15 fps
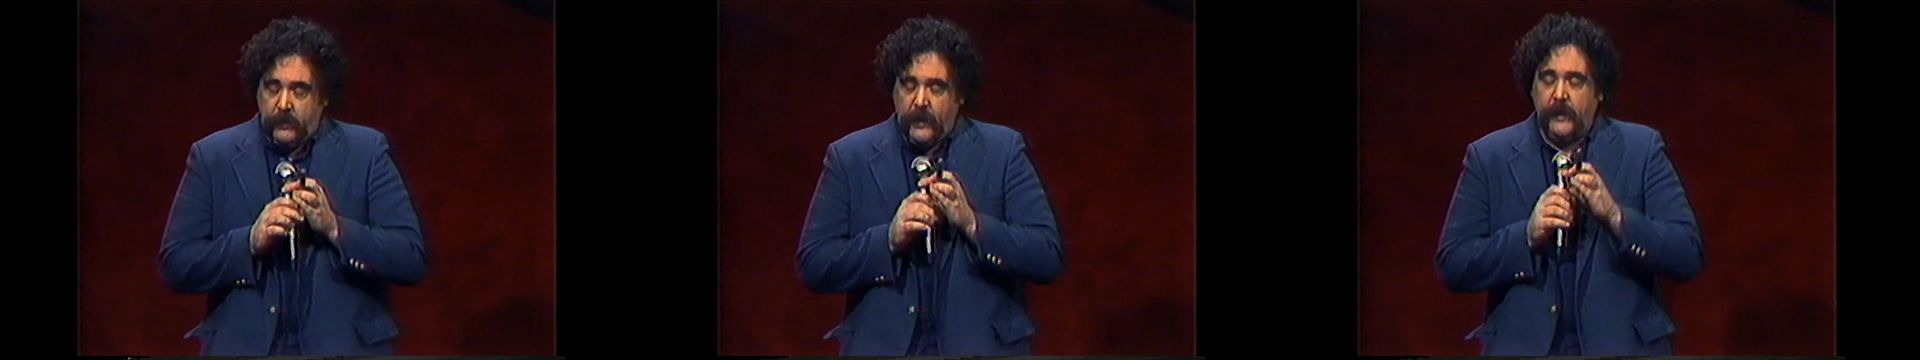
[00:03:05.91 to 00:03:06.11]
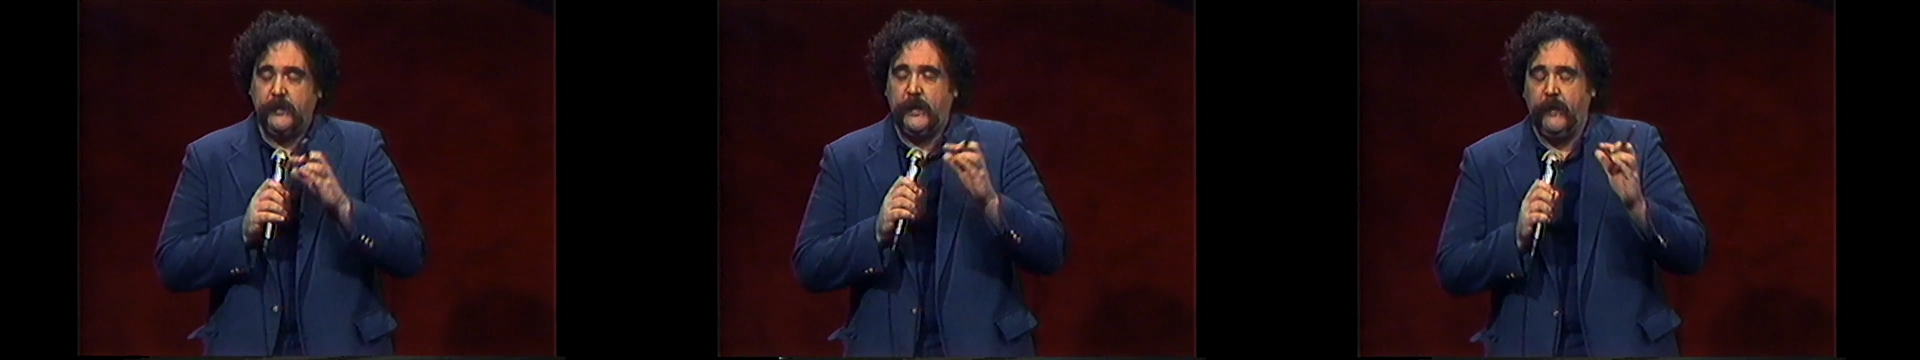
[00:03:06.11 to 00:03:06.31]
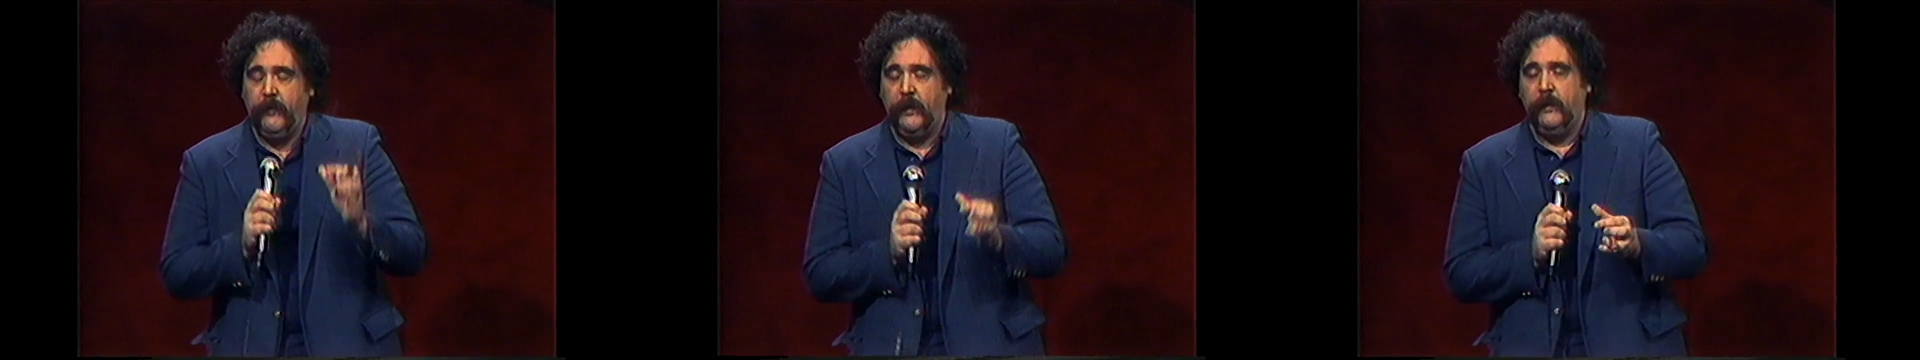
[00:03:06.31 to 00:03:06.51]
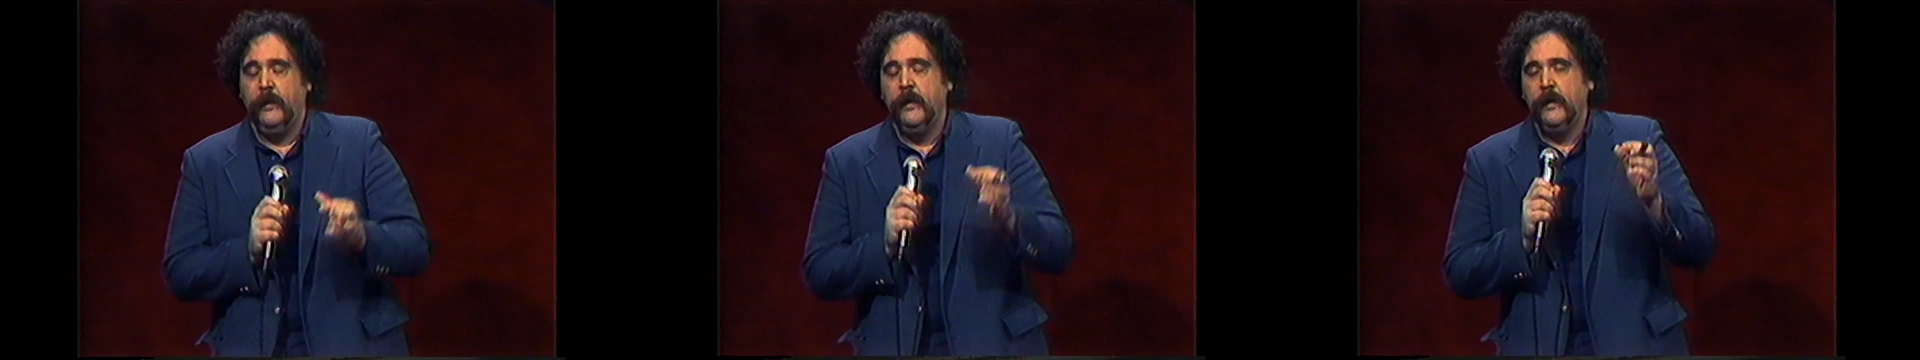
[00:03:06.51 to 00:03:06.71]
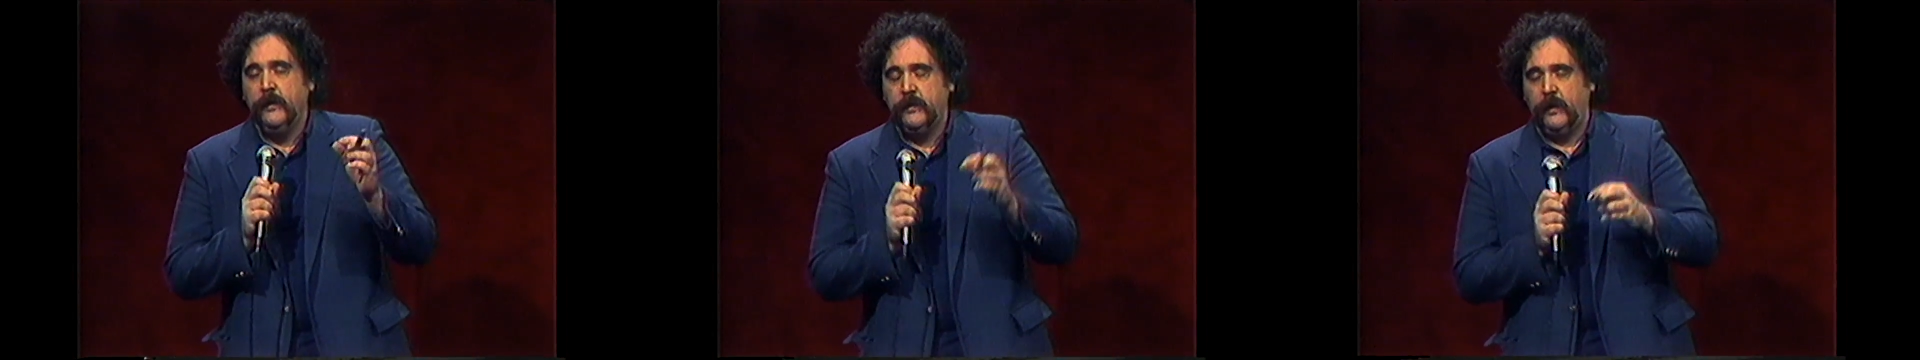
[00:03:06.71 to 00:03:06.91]
Thanksgiving
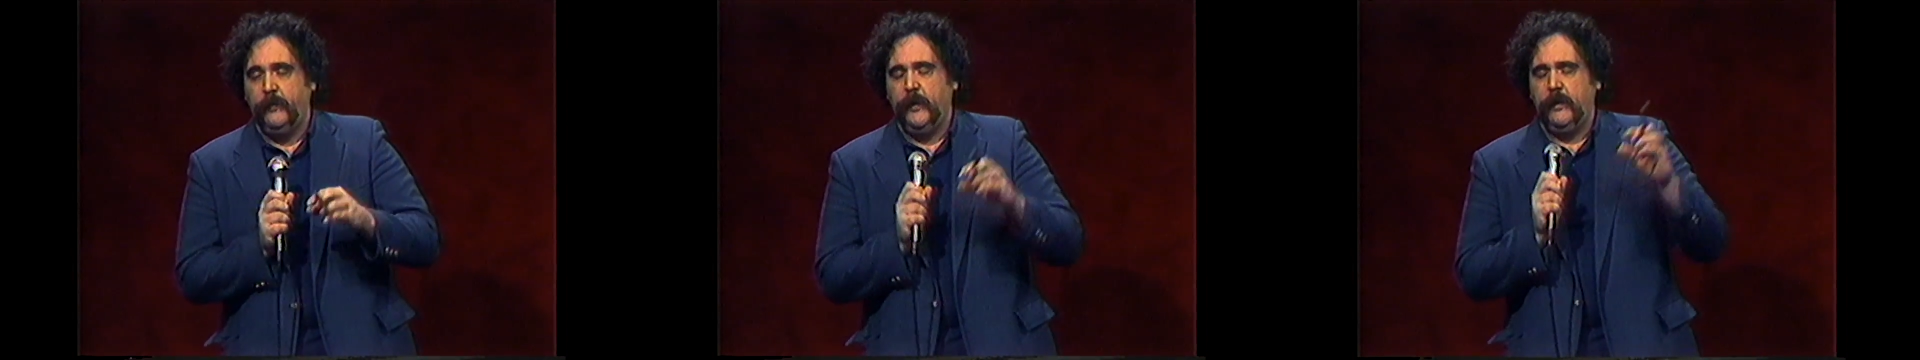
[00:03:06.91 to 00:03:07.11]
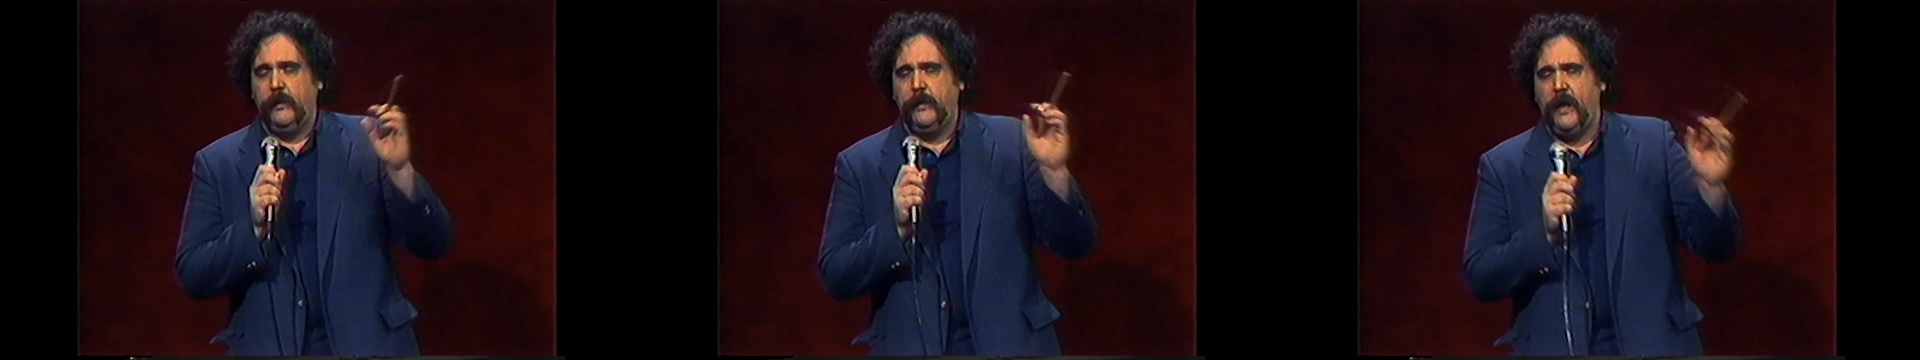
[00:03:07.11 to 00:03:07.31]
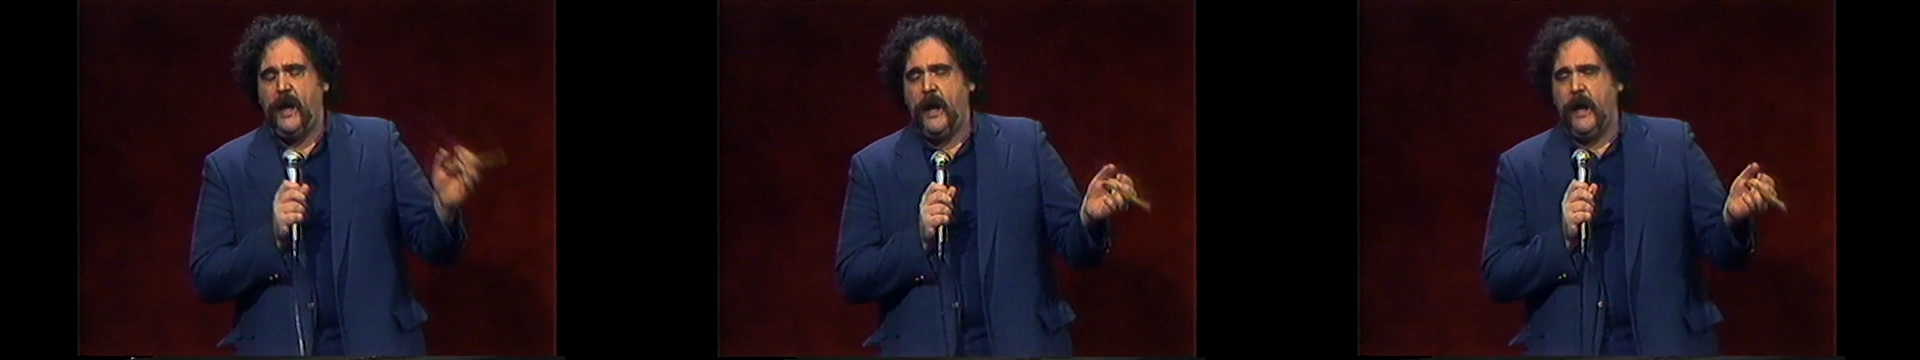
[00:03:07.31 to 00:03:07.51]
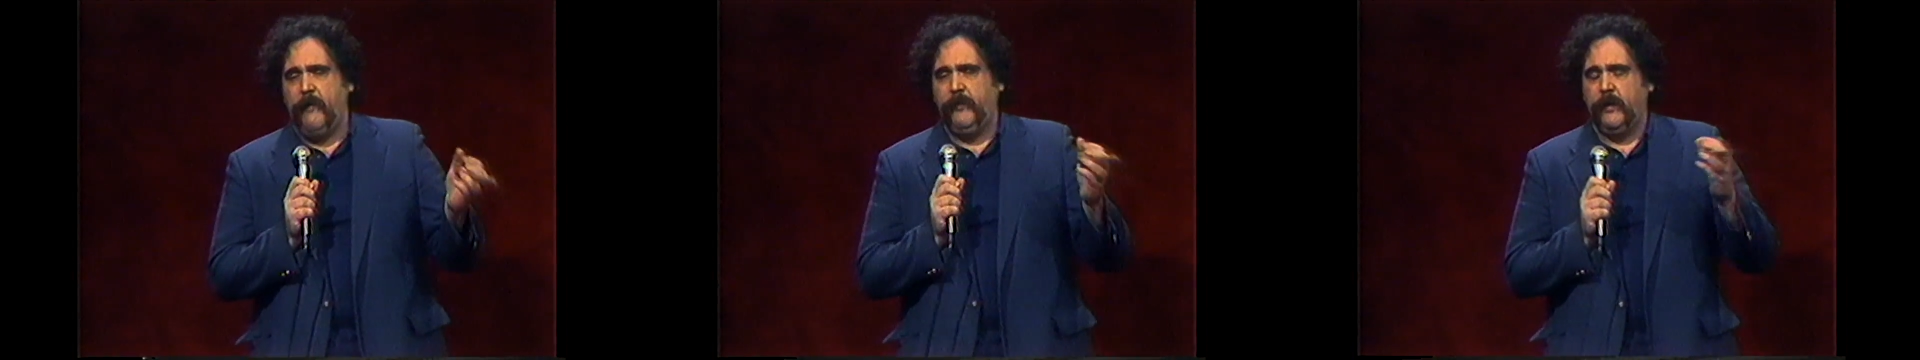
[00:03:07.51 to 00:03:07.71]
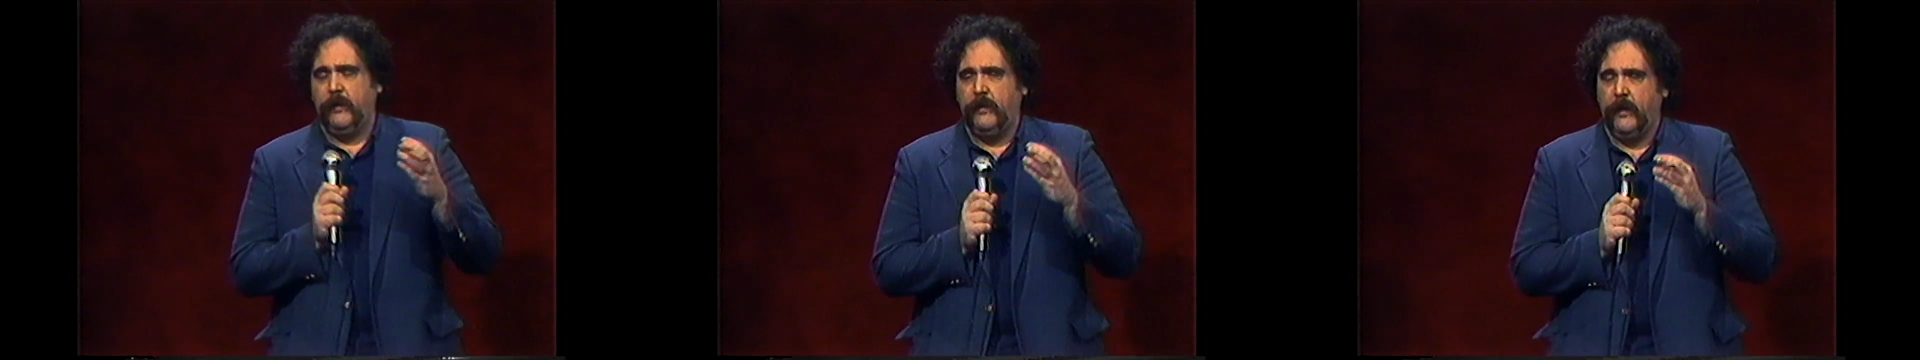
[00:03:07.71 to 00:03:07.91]
should be the day
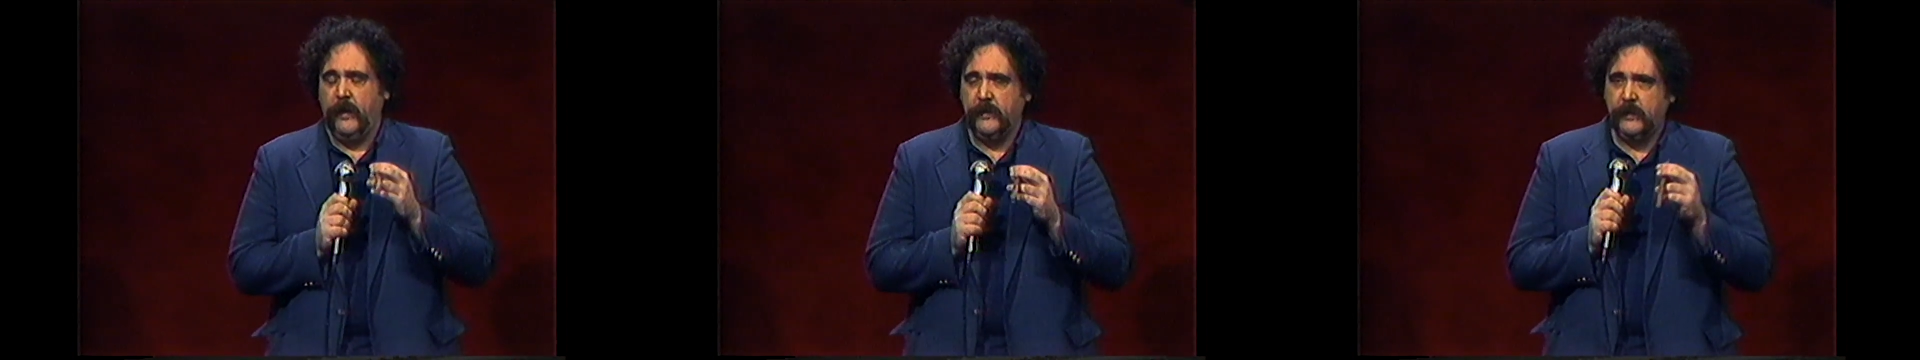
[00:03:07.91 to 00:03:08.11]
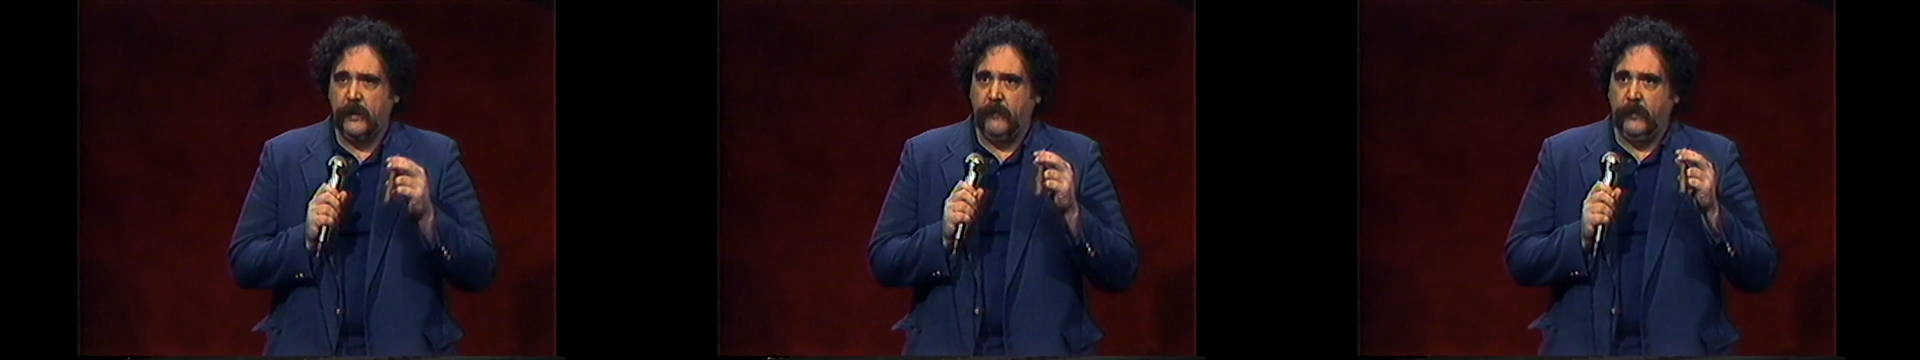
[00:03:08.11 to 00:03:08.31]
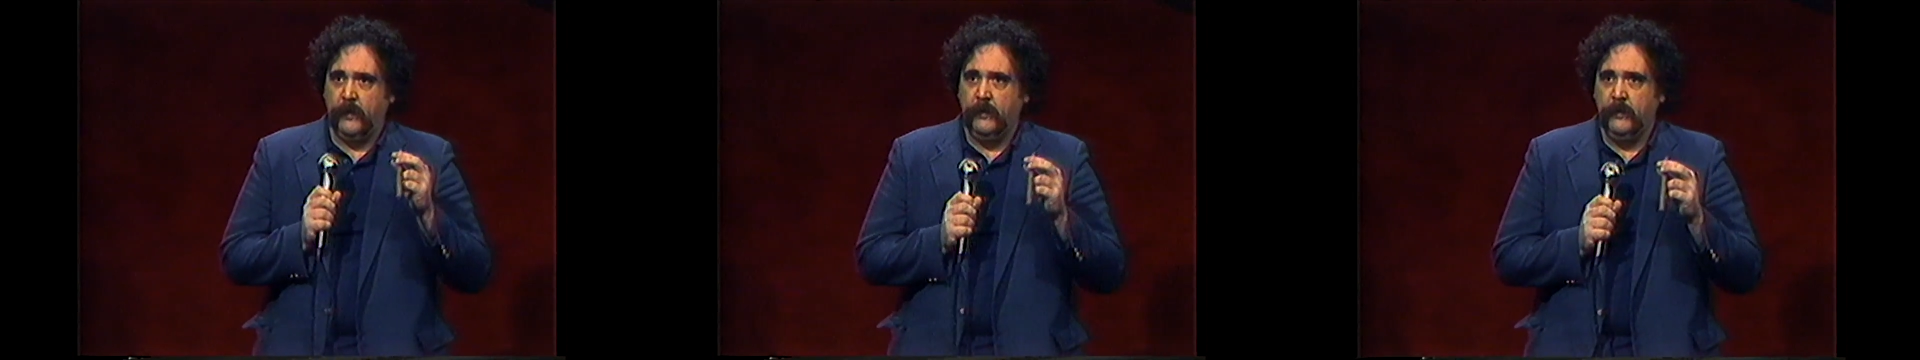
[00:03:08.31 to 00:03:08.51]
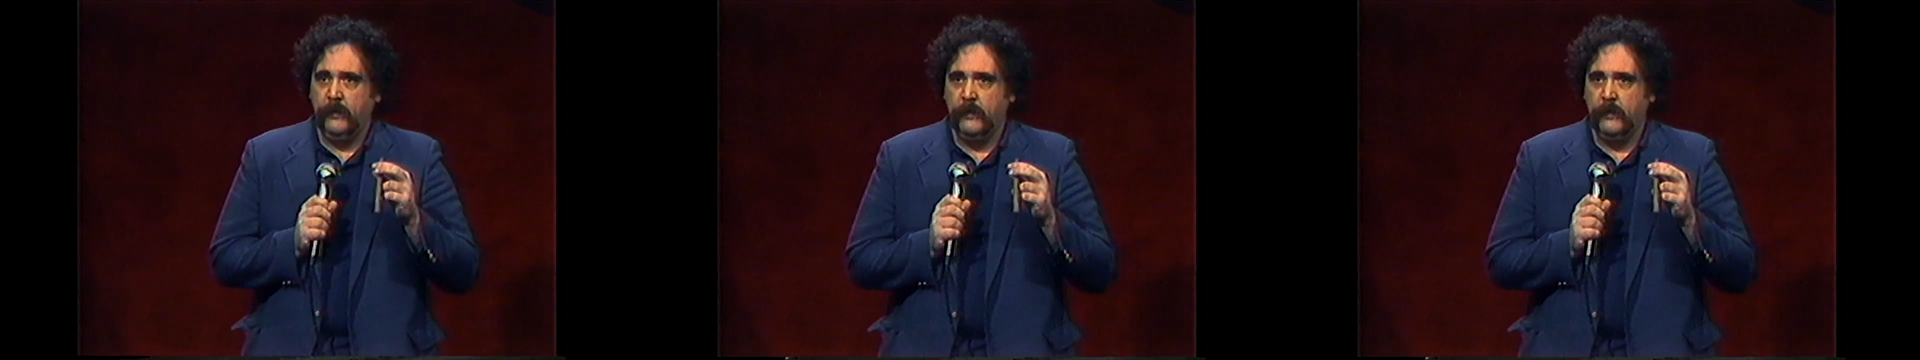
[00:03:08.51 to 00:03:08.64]
after Thanksgiving.